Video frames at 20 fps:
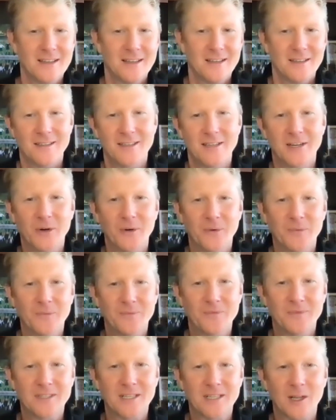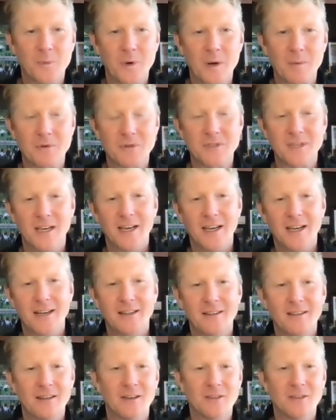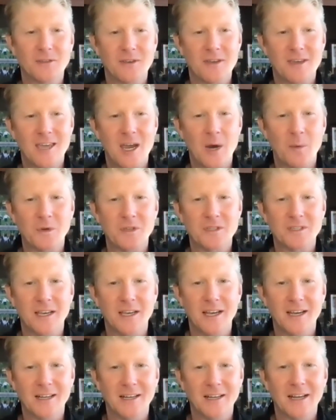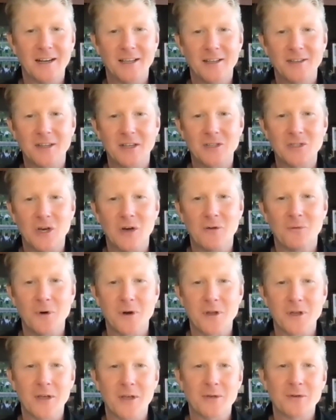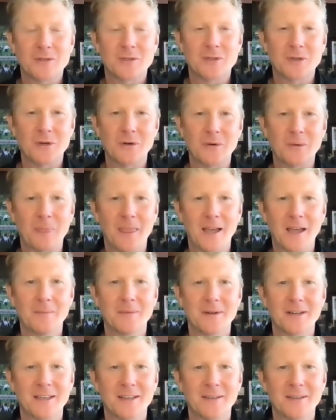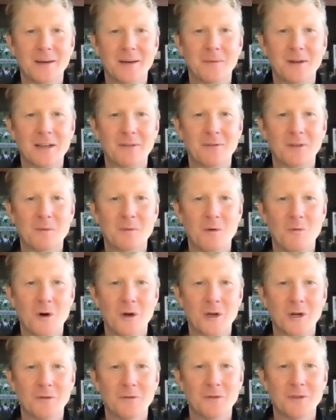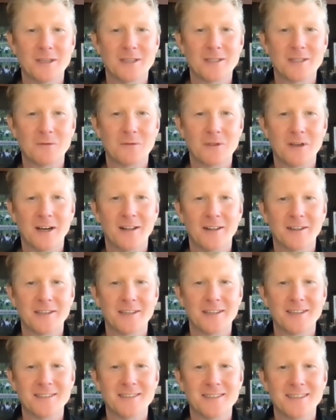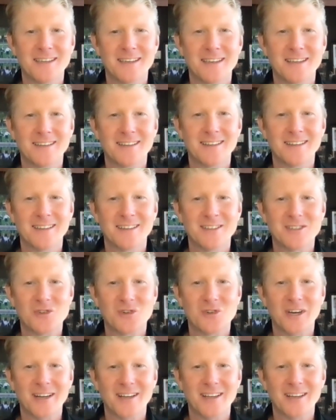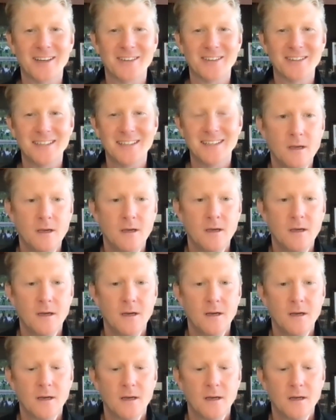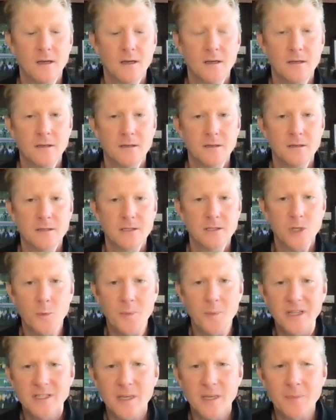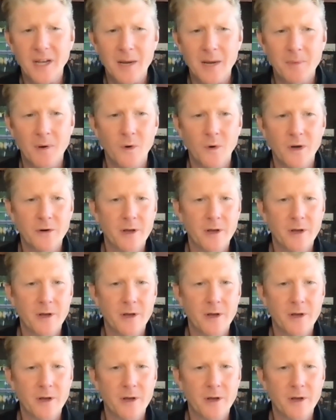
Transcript: you know, teleprompter side, and then also the camera side, and how to get that software together. So I'm gonna definitely be working over this over the holidays and try it out. So Ben, something I've been wondering